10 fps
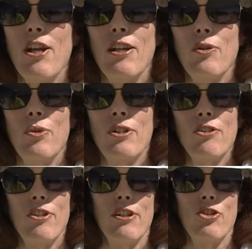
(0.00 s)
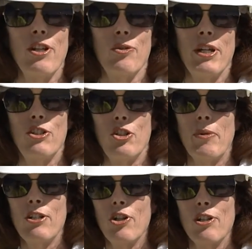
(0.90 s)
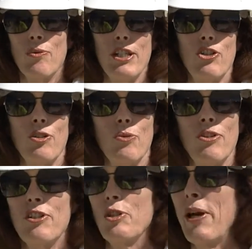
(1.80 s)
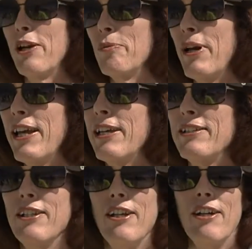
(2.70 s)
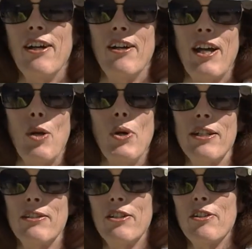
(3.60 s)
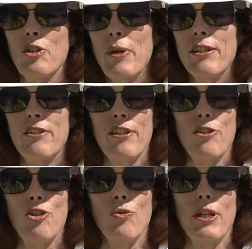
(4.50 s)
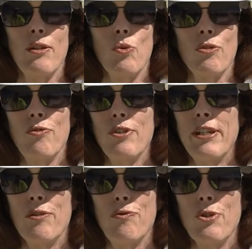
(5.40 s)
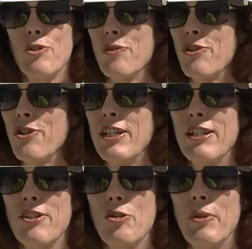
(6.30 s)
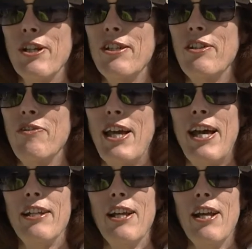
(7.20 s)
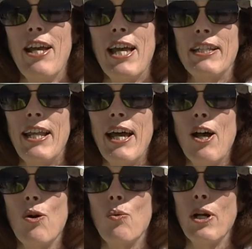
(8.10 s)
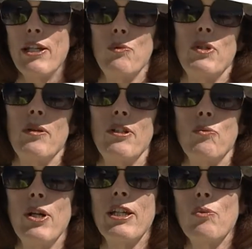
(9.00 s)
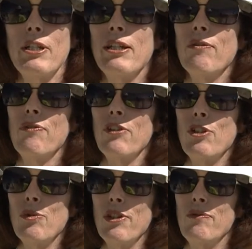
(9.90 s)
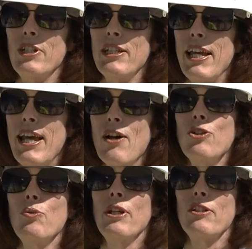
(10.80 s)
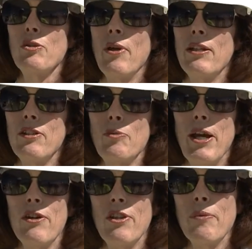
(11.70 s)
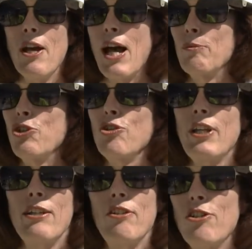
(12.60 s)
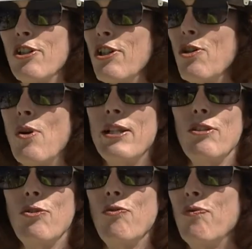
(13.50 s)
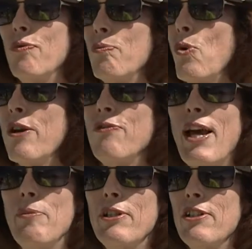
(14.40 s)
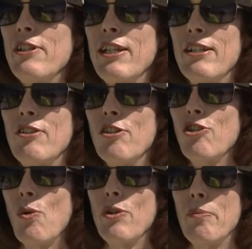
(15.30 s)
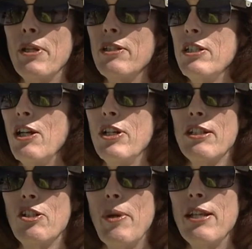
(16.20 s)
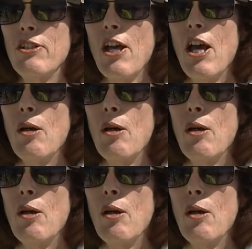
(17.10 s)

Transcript: It was a generation, my generation was inspired by it. Uh, I went into the space industry and worked for the Air Force for 30 years because of that. And now what can we, what can we give the youth of today? How do we inspire them? I'm sure NASA is going to go on and do more fabulous things, and so are the military and space.